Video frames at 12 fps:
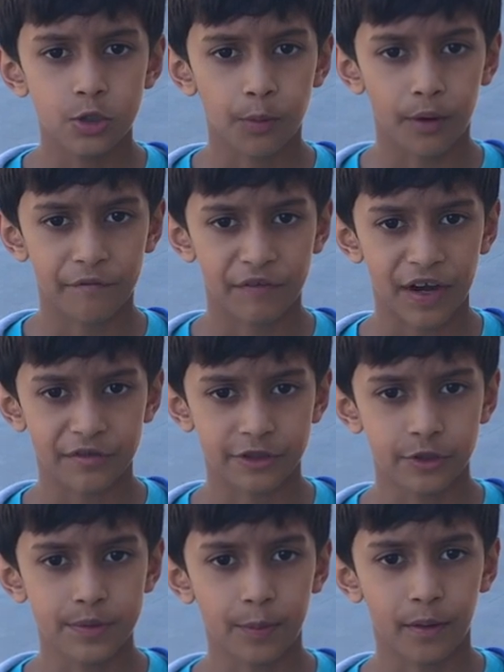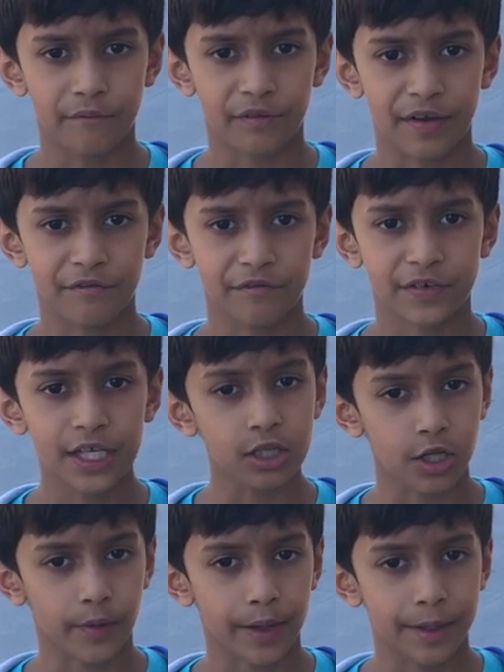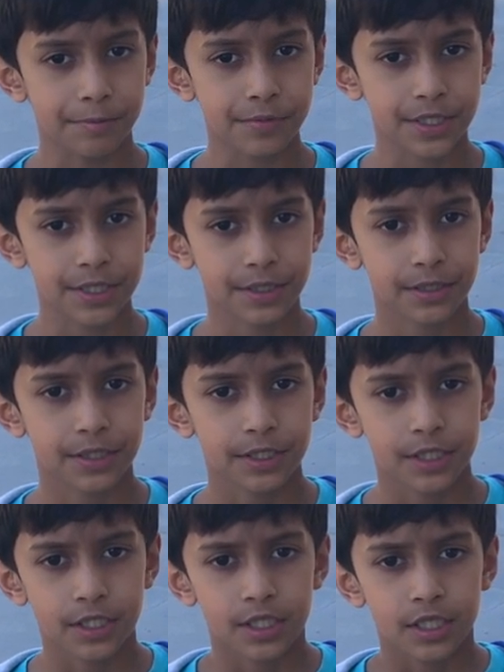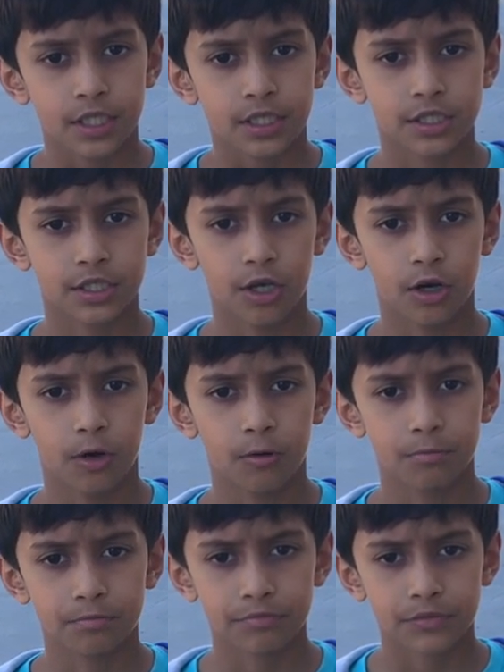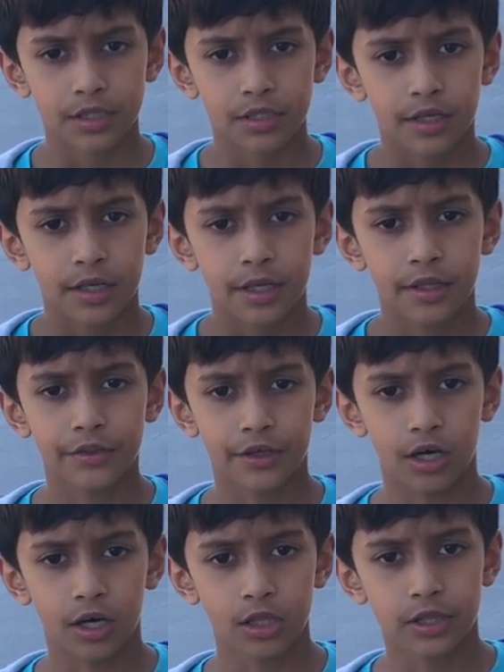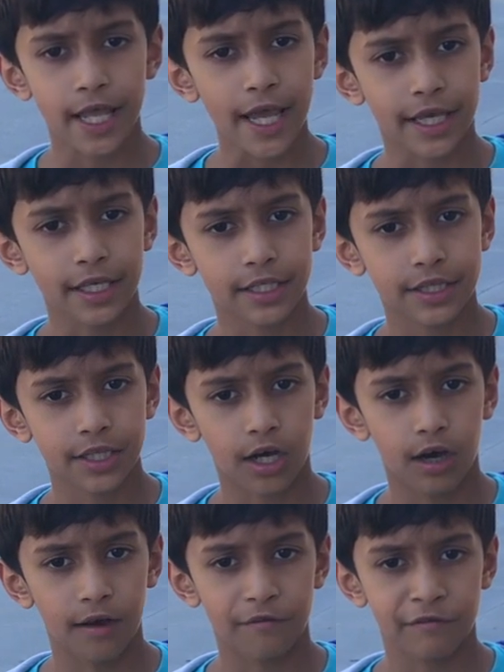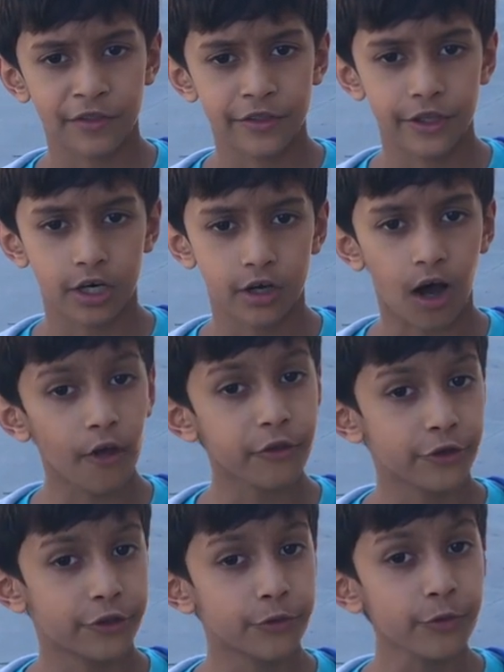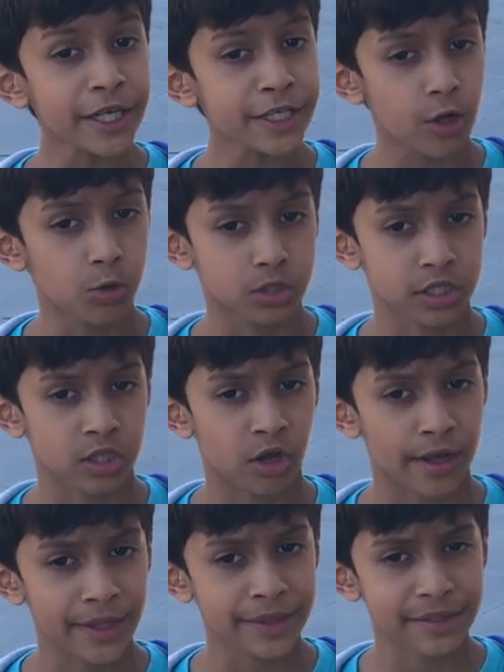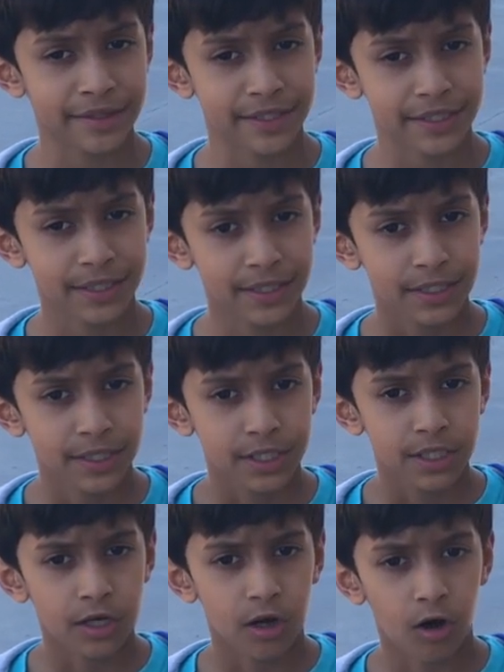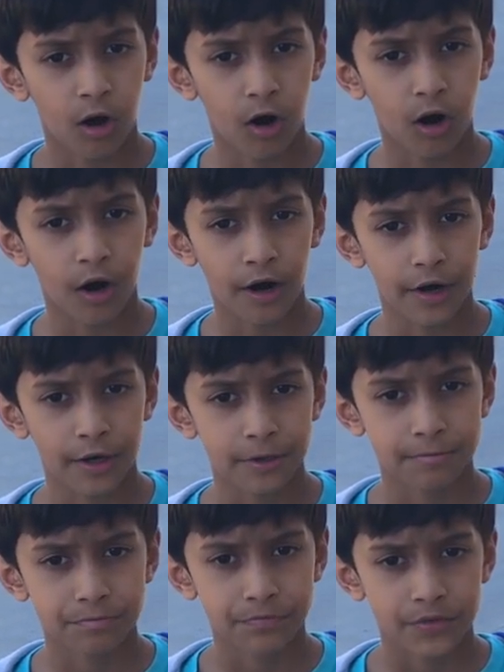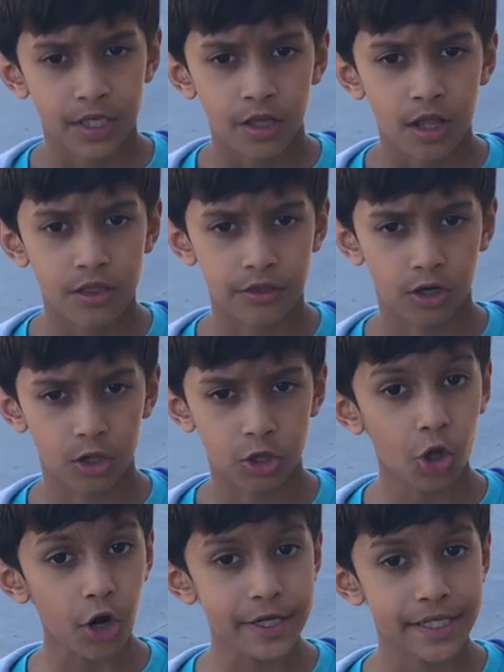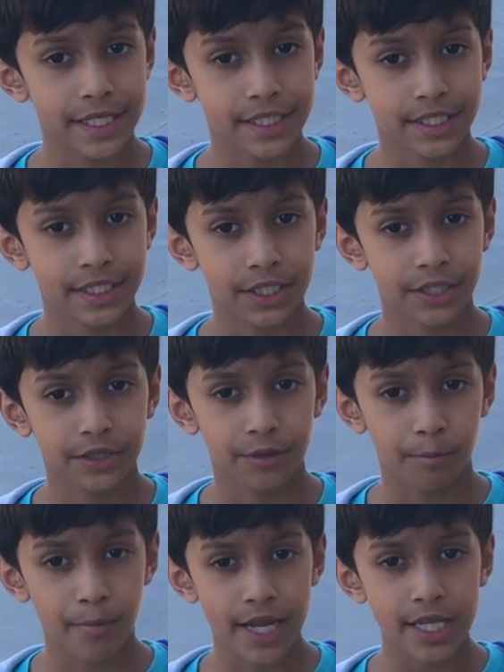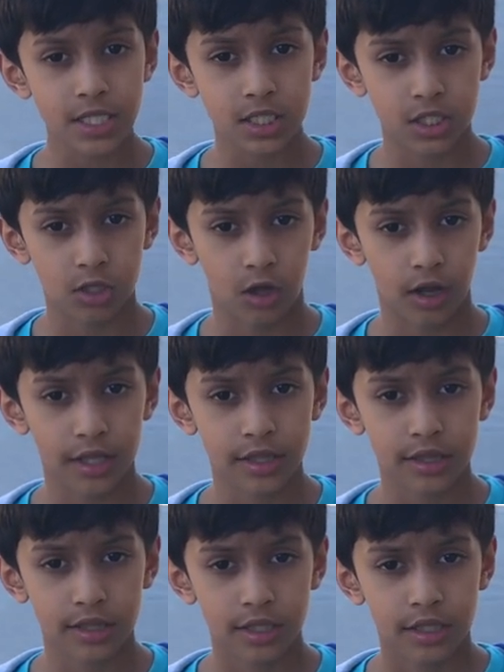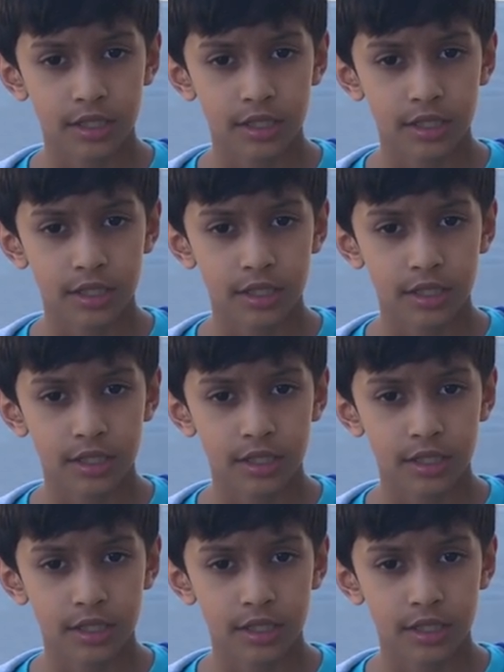2.5 to 3.5 kilograms. So the length of the other three-toed sloths are the largest, the main sloth,